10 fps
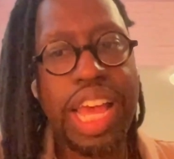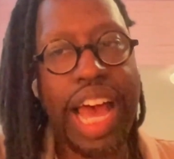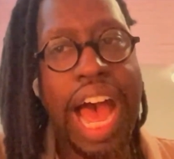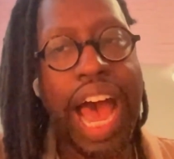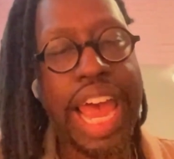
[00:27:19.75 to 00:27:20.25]

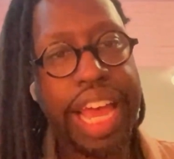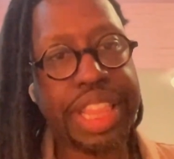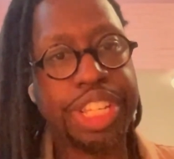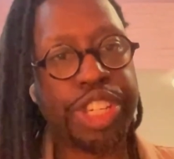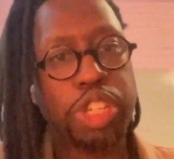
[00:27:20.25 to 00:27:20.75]
I had
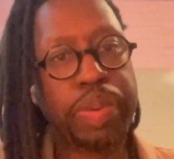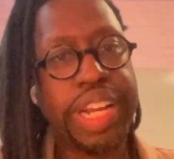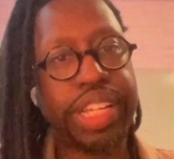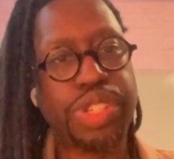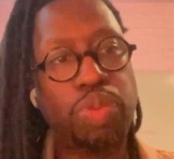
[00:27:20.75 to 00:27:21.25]
this
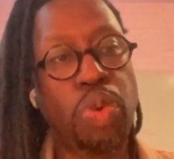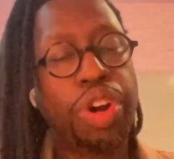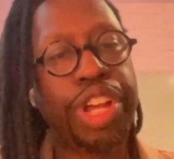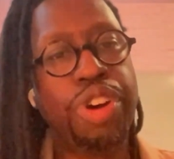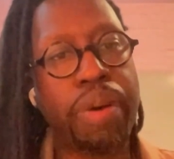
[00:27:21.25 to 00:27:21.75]
experience
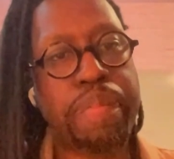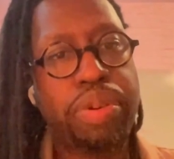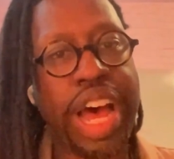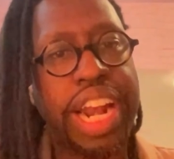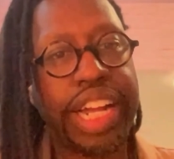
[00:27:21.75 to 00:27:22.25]
working on
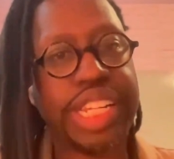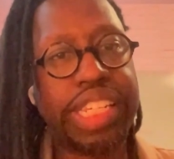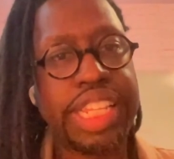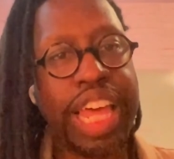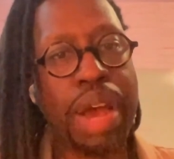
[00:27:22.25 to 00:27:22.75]
products
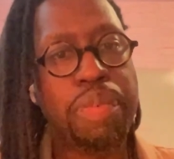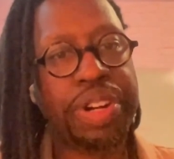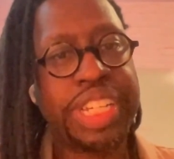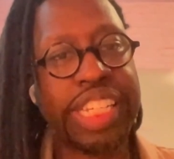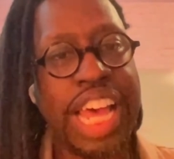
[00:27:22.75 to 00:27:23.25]
that were
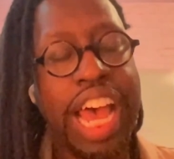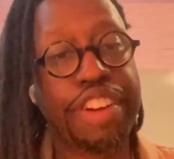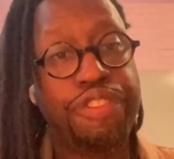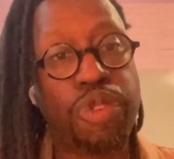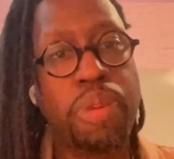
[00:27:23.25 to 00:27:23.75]
designed
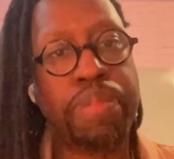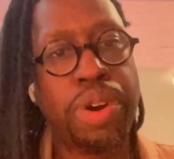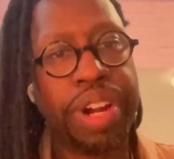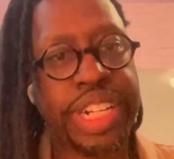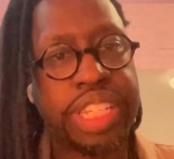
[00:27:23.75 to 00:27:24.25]
for
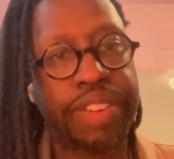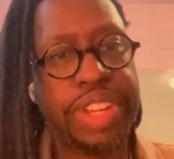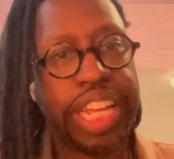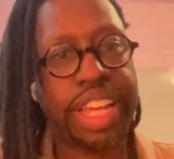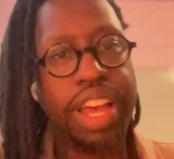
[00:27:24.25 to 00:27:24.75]

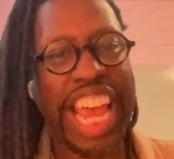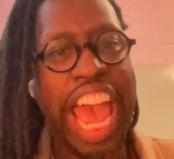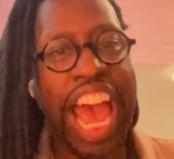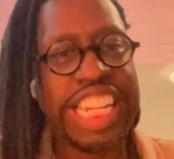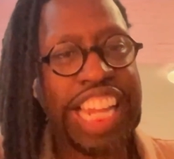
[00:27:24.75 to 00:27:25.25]
productivity
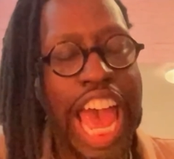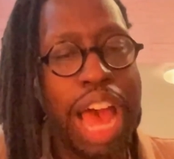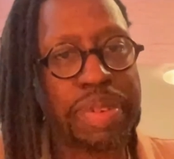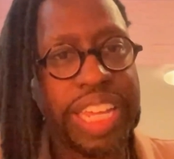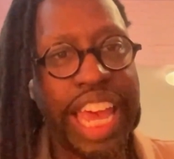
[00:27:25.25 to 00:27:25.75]
as
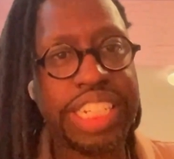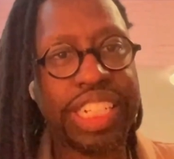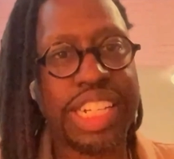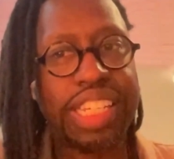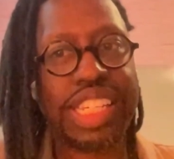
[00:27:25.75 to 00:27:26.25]

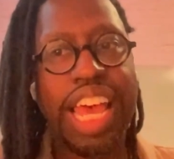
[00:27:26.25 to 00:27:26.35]
applications.